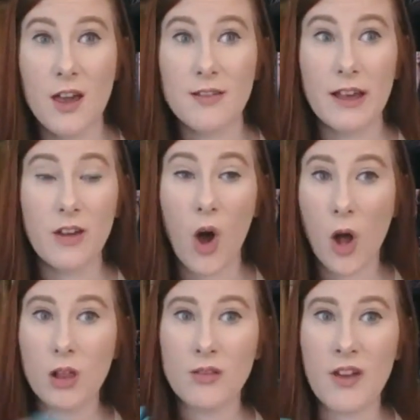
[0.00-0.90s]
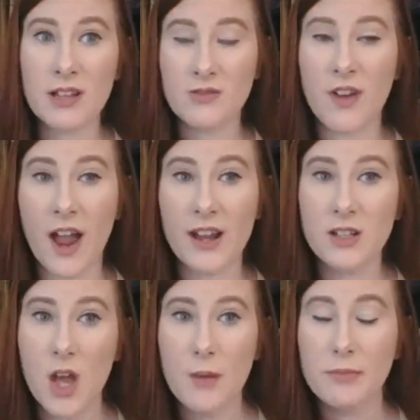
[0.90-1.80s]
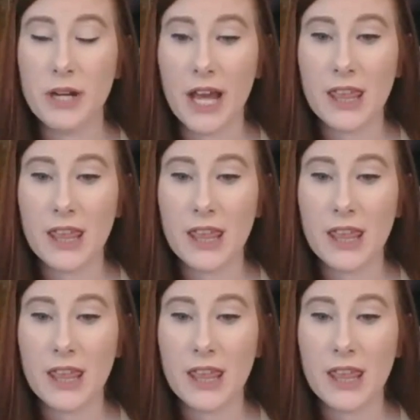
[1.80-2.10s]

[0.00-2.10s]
Like, all of that's fine, but